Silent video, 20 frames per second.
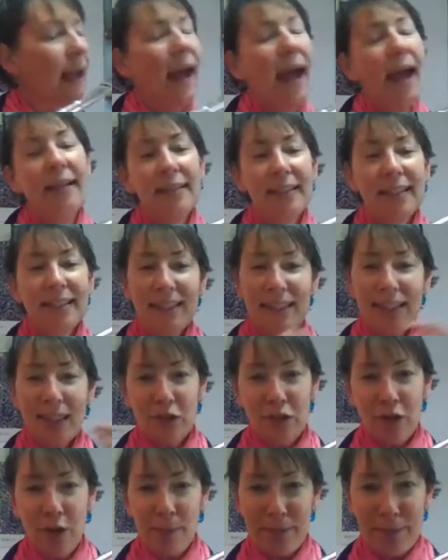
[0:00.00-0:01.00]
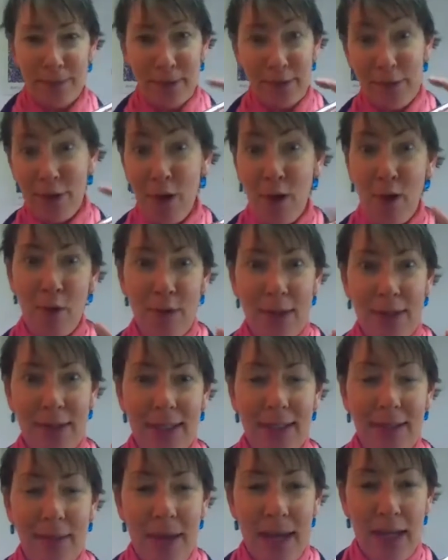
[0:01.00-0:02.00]
And since C sharp is so
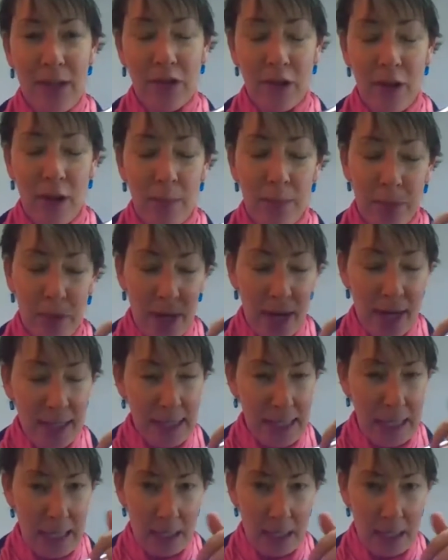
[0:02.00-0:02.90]
easy to make sharp, what I